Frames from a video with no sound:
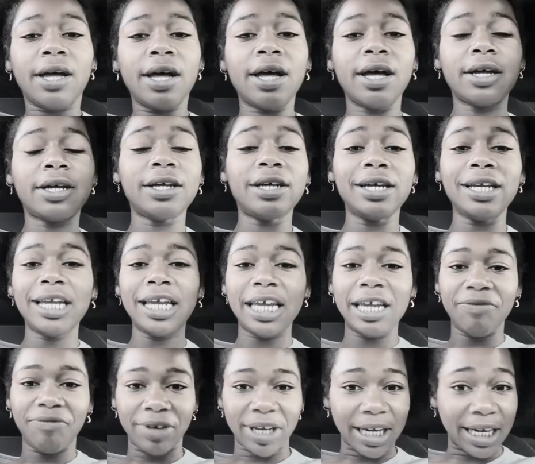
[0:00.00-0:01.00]
Good
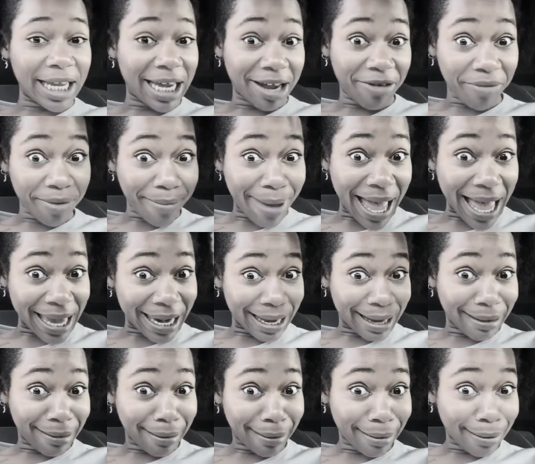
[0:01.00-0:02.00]
evening, everybody.
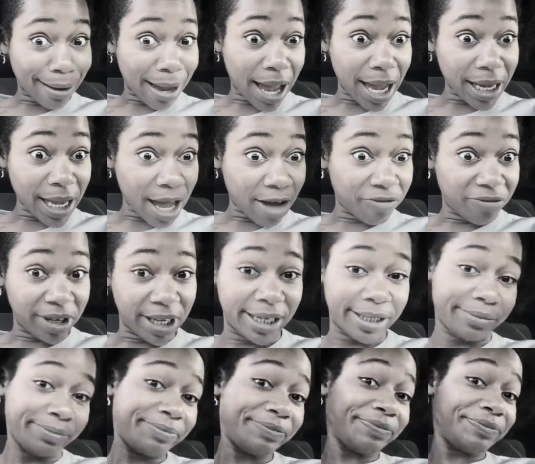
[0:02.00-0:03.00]
How y'all
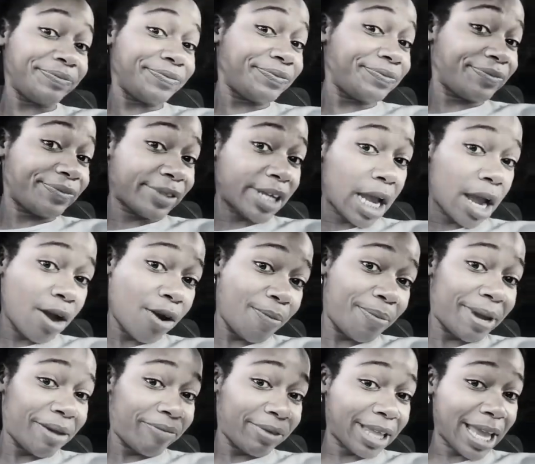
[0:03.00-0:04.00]
feeling? I hope
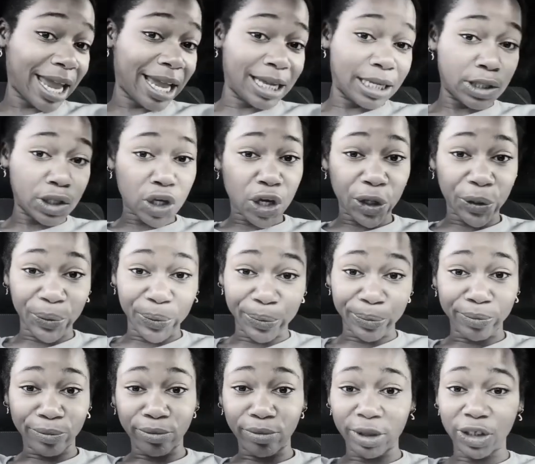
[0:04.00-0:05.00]
everything is cool
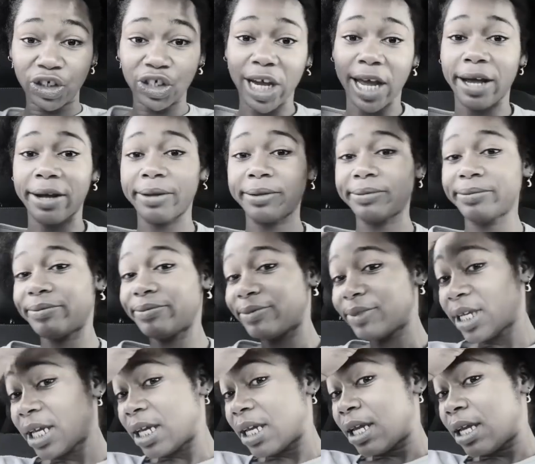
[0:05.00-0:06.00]
with y'all,
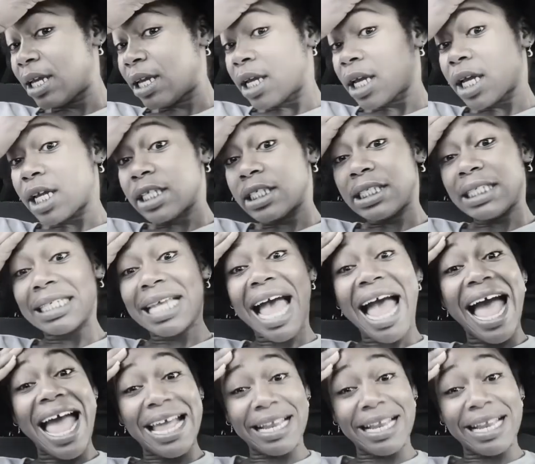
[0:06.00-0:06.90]
because it's hot.